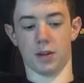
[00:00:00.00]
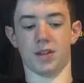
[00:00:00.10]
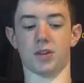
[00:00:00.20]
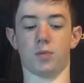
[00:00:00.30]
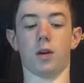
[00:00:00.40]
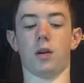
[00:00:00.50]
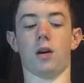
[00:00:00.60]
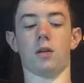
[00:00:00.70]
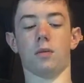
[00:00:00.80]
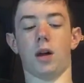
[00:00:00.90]
Extra credits
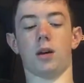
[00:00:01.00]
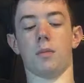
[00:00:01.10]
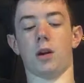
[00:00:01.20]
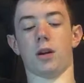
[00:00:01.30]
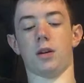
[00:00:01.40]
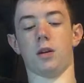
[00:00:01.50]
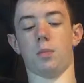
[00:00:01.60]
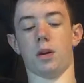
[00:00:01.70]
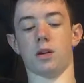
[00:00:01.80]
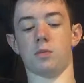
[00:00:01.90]
has one on Latin
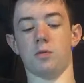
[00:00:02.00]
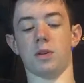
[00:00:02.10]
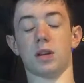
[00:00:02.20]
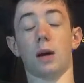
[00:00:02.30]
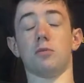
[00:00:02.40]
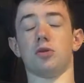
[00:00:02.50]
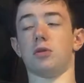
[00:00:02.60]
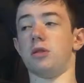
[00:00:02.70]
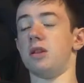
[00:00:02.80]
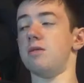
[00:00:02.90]
American independence
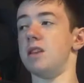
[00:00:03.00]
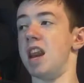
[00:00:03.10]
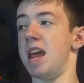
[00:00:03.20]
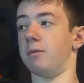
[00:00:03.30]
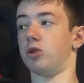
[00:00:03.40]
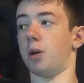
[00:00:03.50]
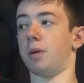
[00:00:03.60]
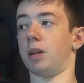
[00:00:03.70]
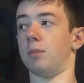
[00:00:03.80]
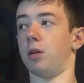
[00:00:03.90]
movements. I'm just
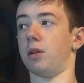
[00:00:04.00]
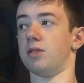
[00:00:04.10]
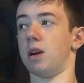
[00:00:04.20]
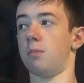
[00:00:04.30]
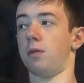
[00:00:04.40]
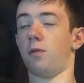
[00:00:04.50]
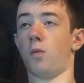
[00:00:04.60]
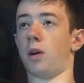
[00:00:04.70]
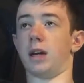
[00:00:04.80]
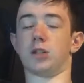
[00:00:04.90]
name-dropping them all the
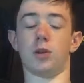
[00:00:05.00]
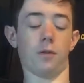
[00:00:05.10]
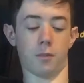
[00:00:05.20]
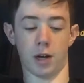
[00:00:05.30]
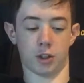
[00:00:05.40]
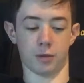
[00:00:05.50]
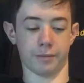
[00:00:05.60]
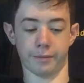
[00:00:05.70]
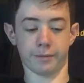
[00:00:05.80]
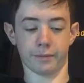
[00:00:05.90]
time, but if you want extra
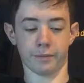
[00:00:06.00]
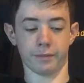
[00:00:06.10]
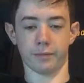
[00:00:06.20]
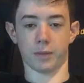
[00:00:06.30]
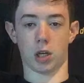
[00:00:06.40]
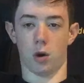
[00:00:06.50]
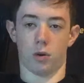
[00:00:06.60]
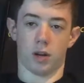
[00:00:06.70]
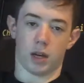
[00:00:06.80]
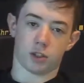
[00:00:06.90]
information,
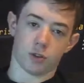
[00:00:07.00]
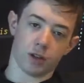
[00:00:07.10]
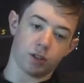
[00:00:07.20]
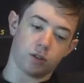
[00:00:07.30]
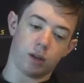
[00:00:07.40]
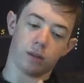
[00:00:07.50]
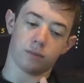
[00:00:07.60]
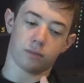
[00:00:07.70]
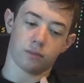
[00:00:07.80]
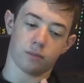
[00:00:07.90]
go to Extra
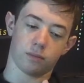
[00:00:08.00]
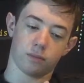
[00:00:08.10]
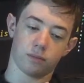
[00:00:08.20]
History.